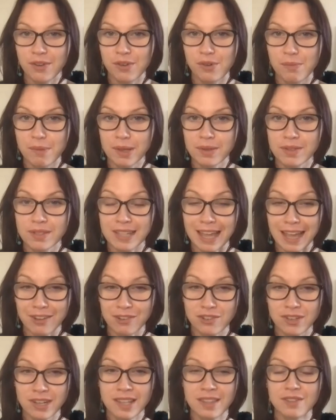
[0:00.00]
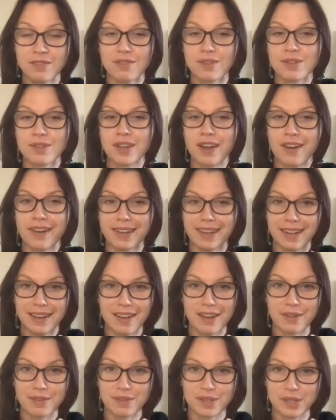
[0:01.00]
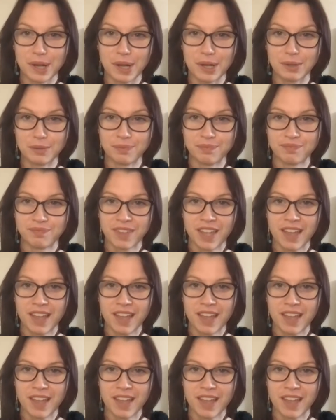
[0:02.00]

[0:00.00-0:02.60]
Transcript: hormones naturally through diet and lifestyle.